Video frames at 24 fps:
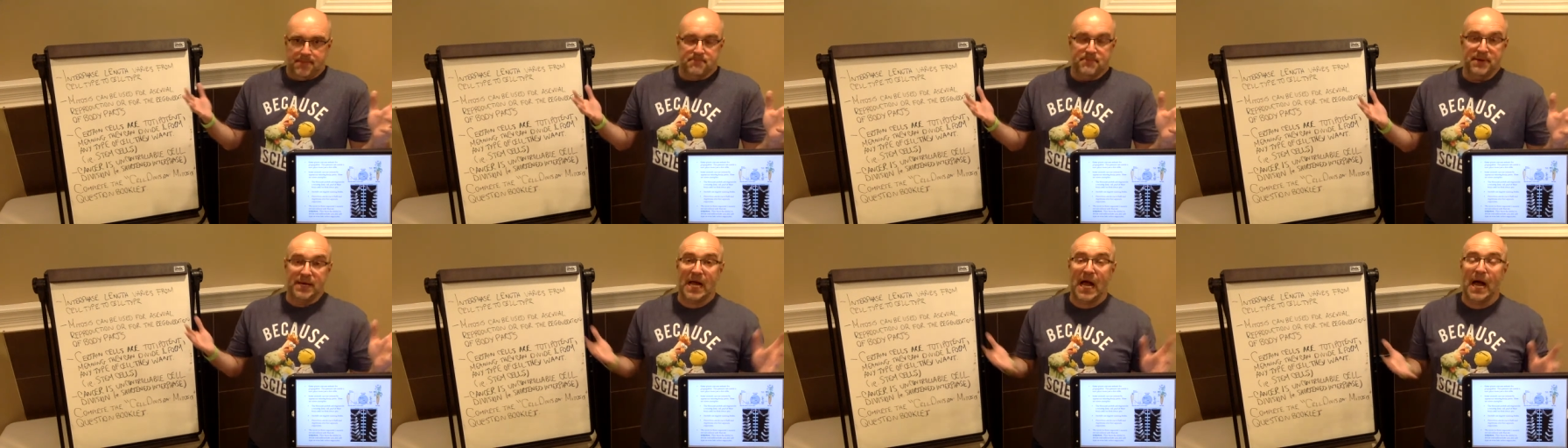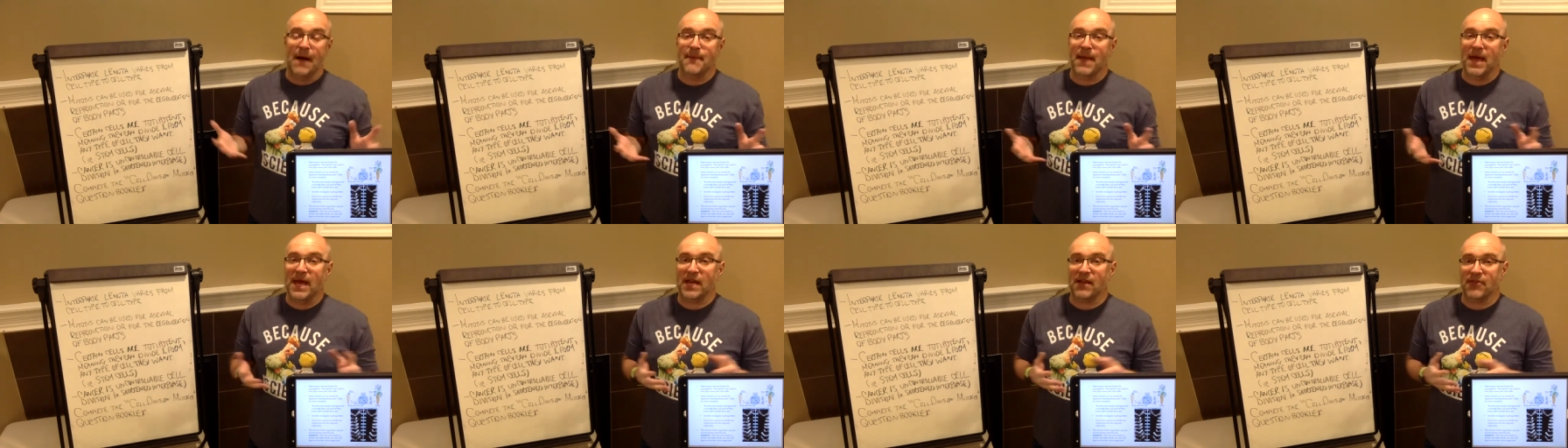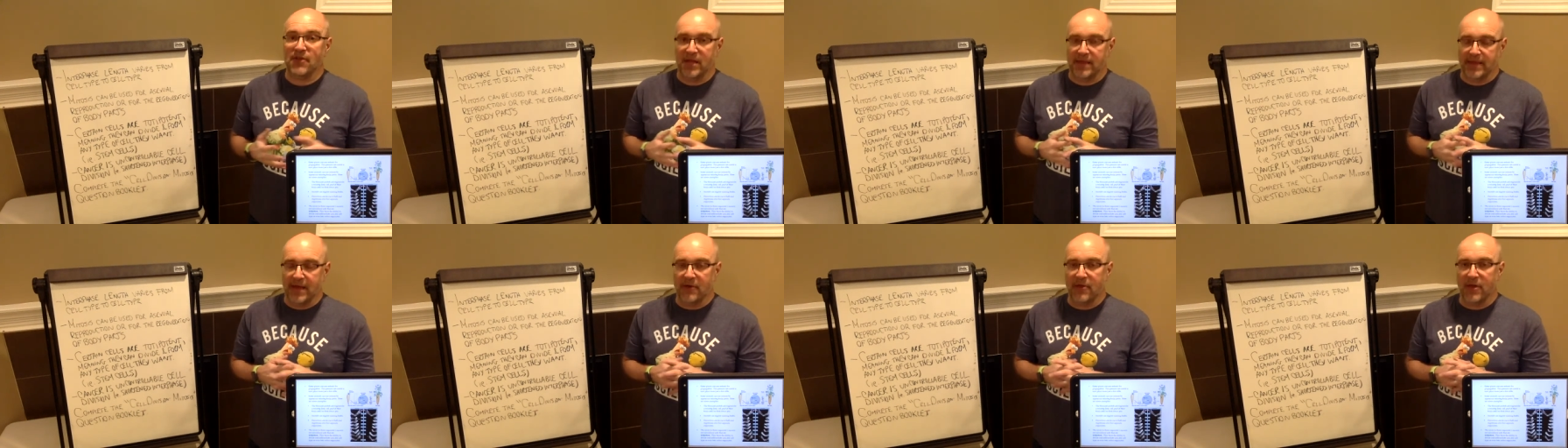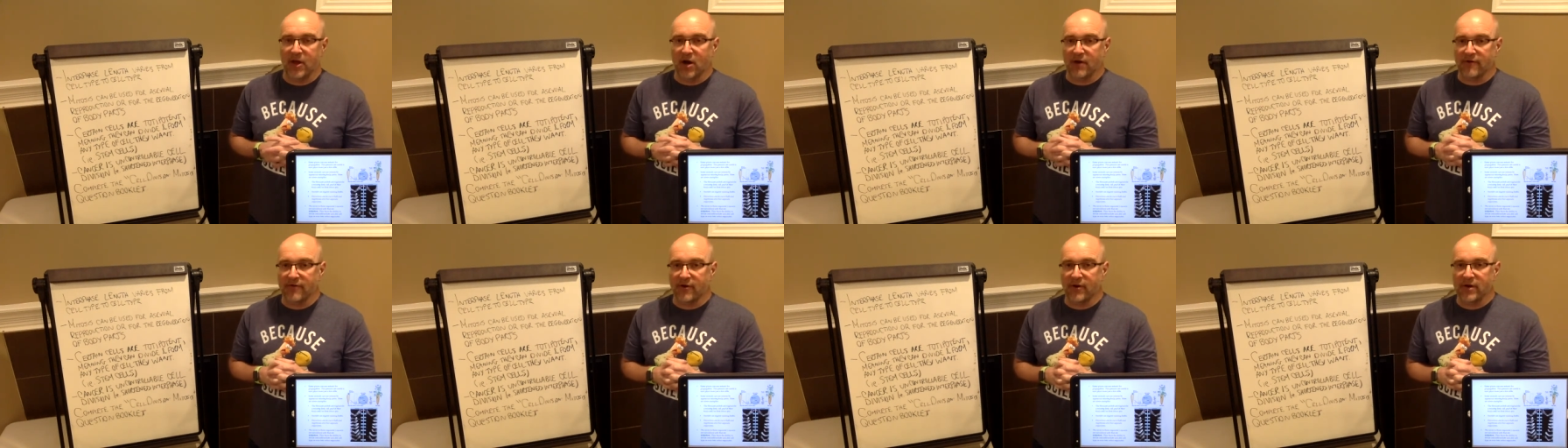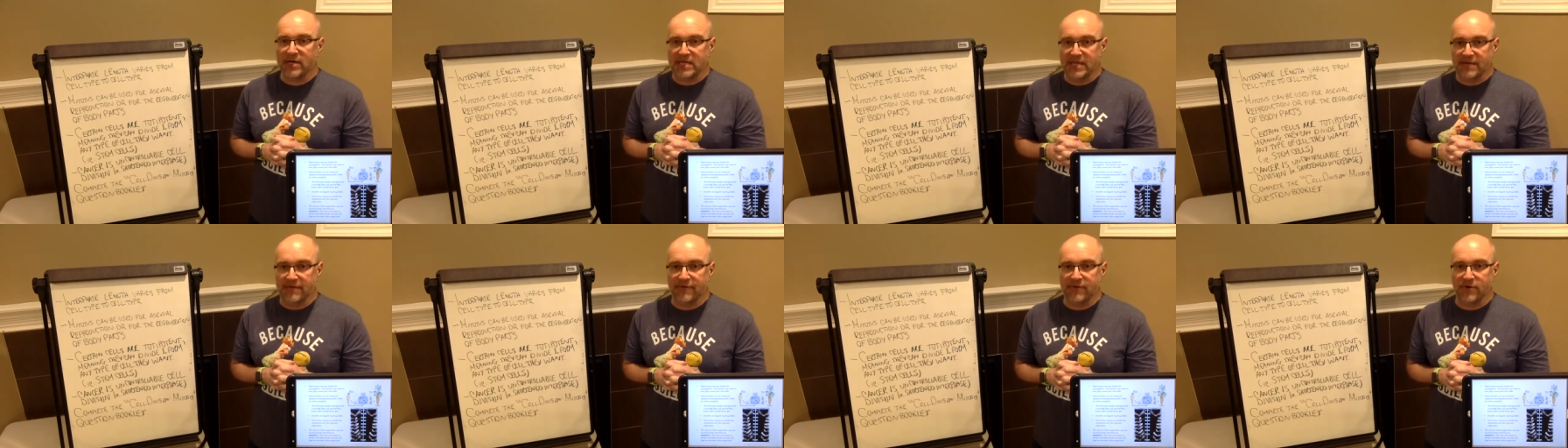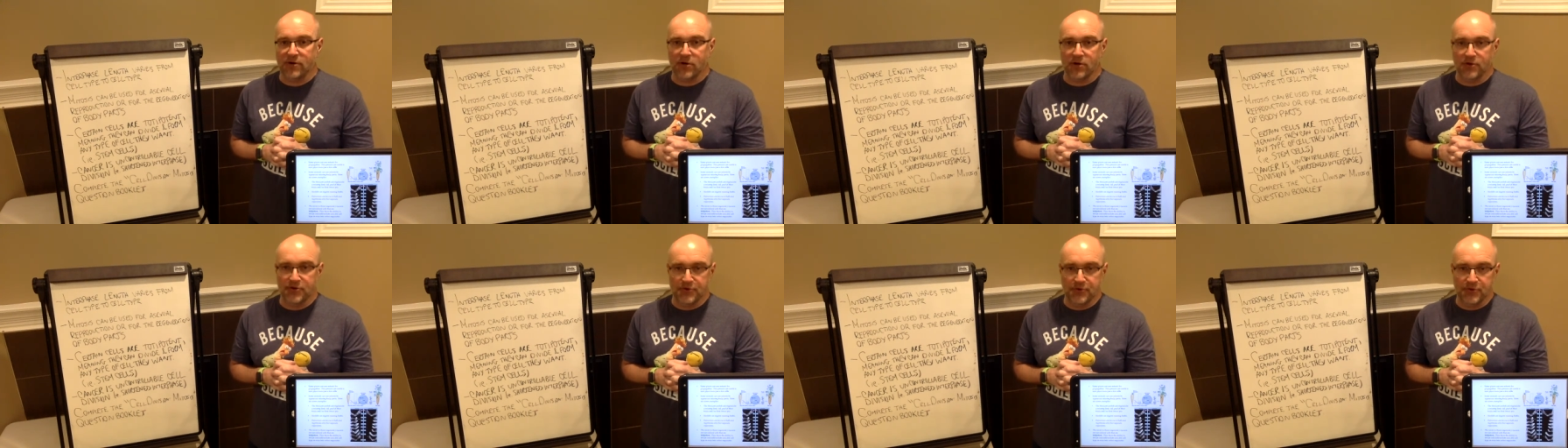become anything. Now, they are very
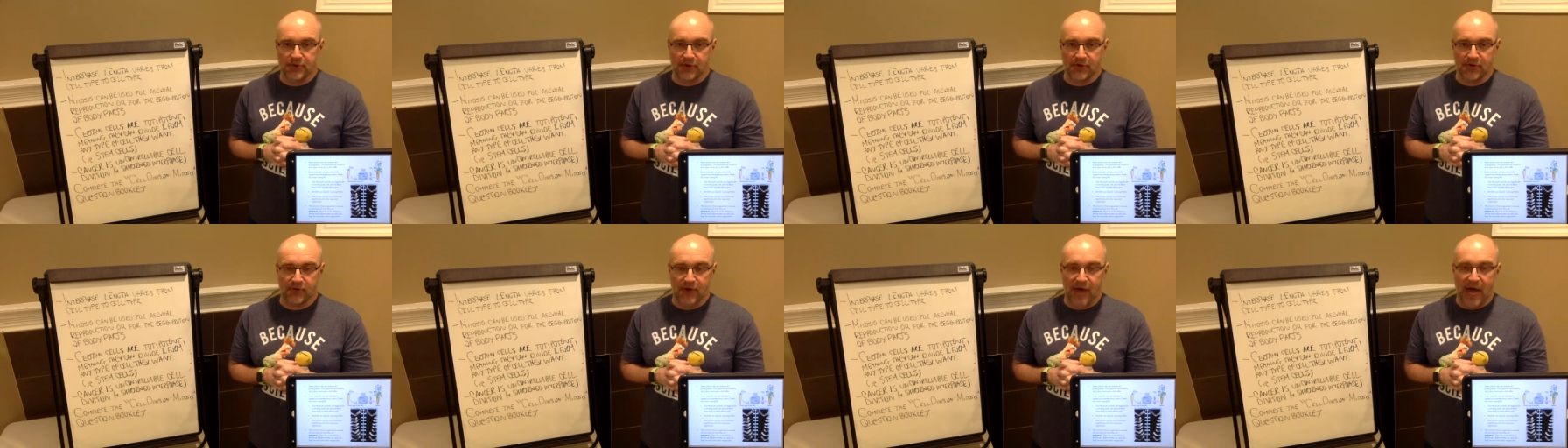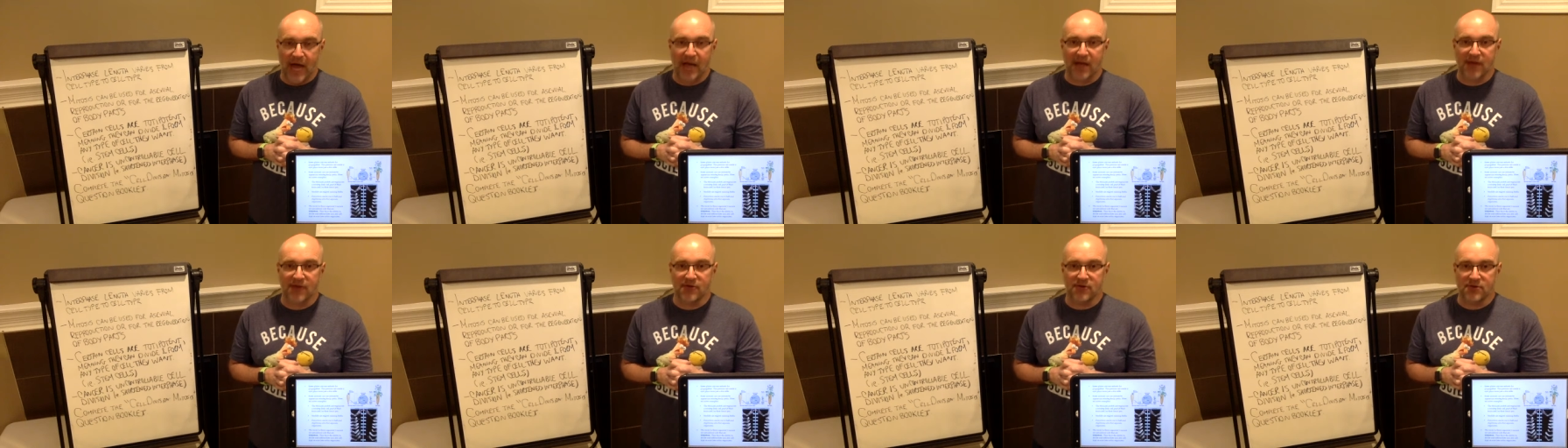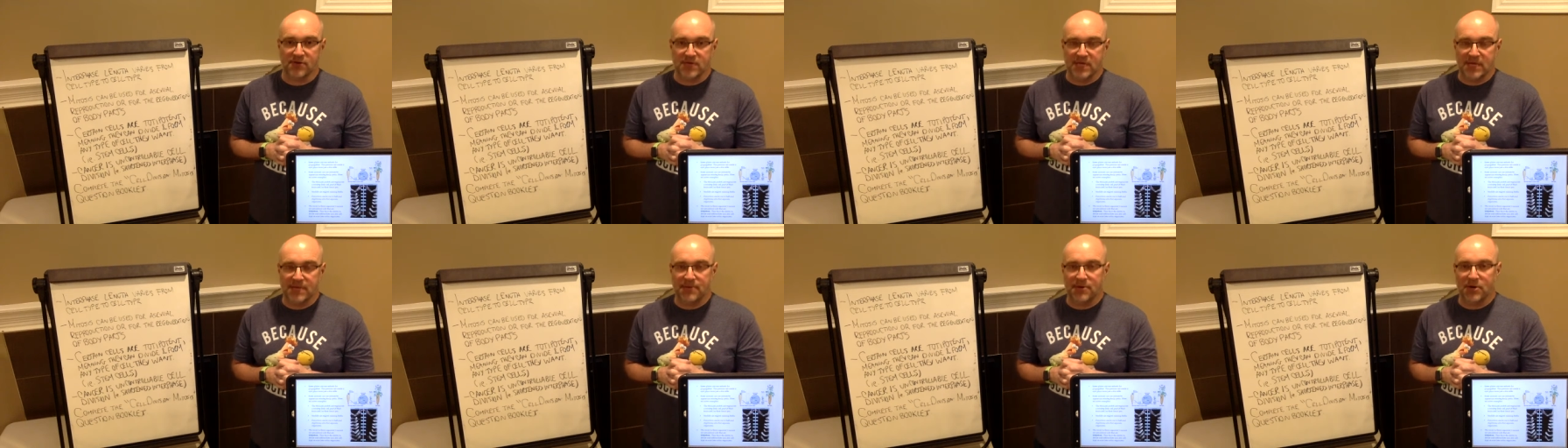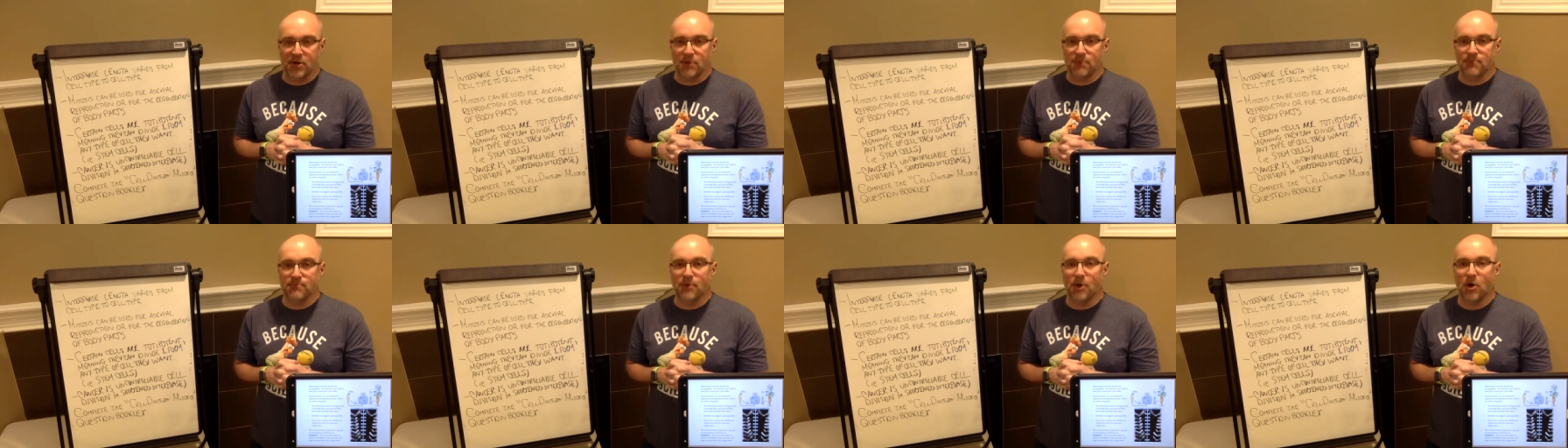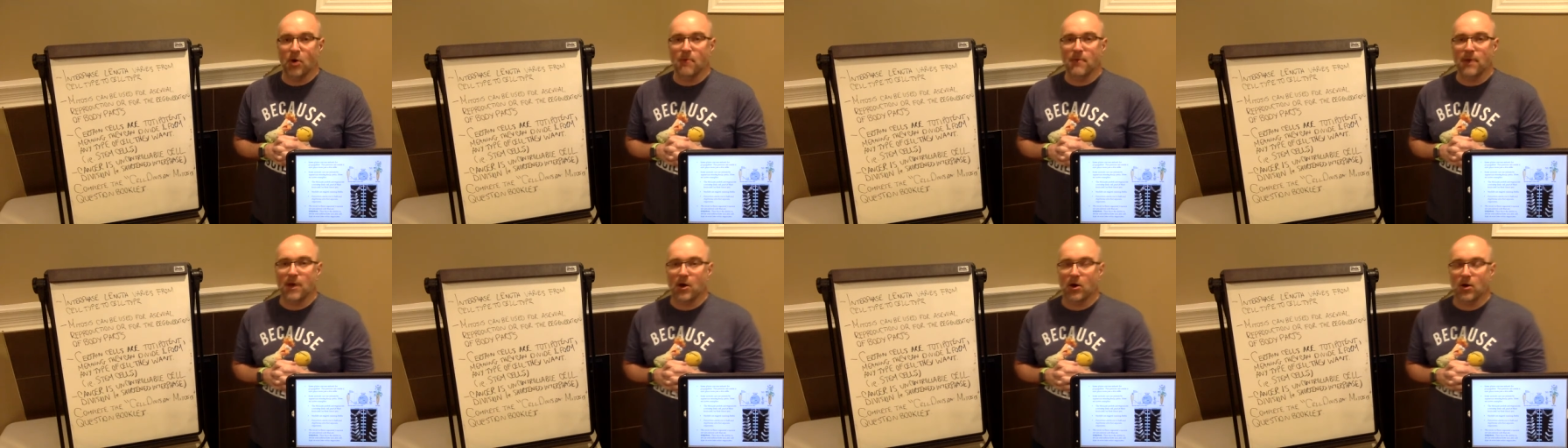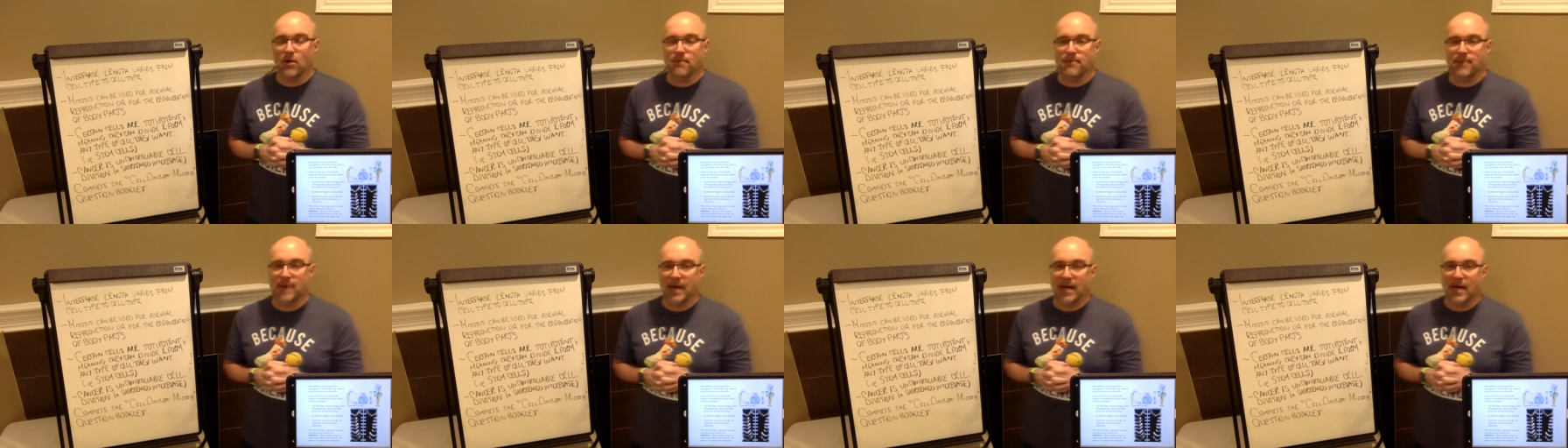difficult to extract because they're deep in our bone
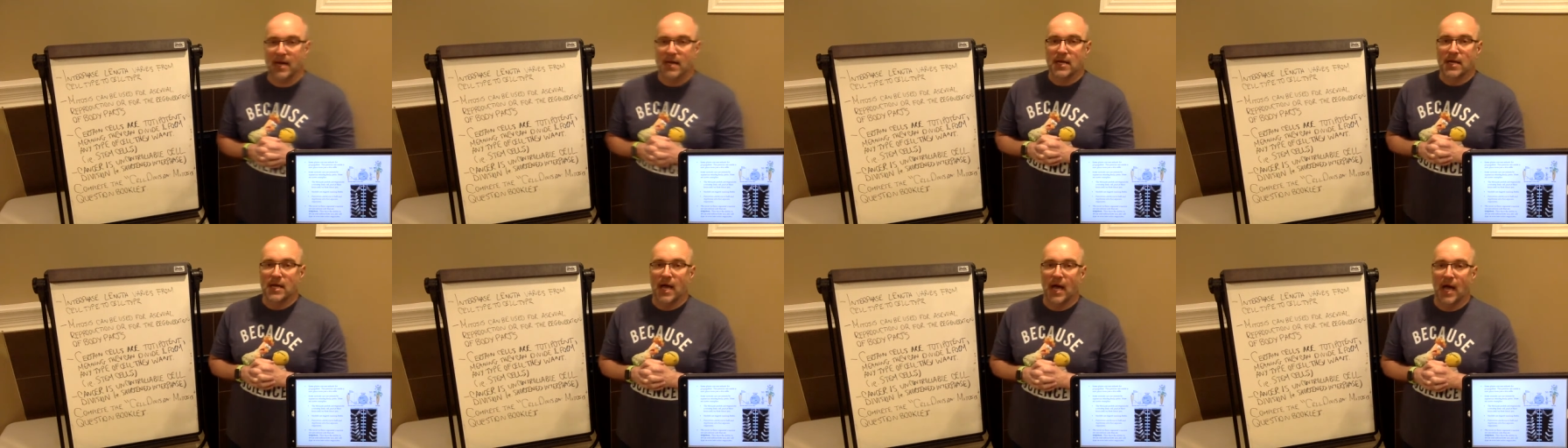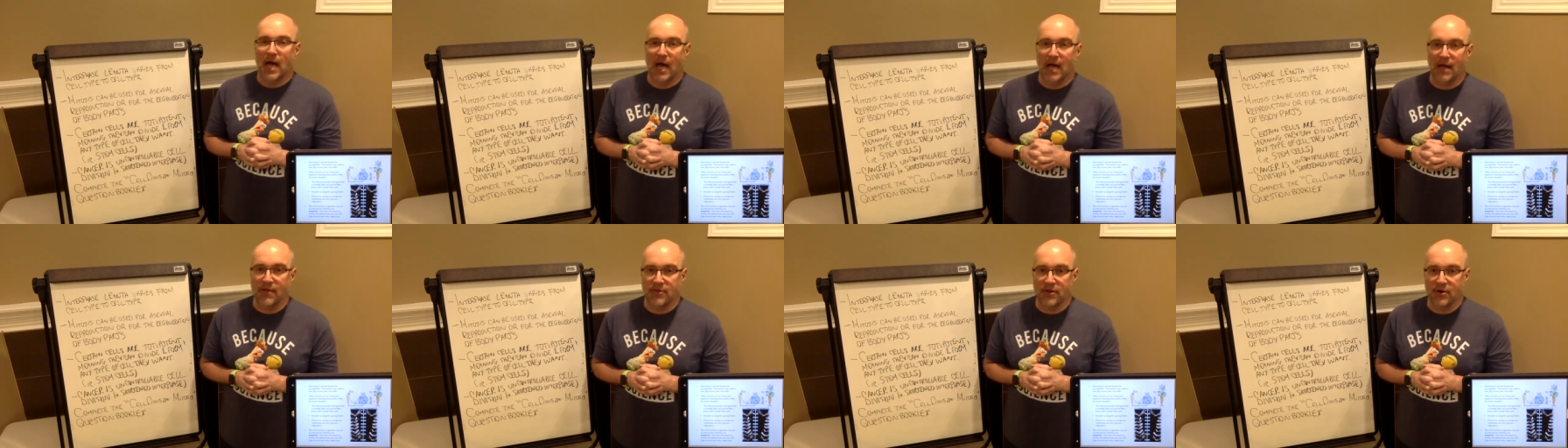marrow, but uh,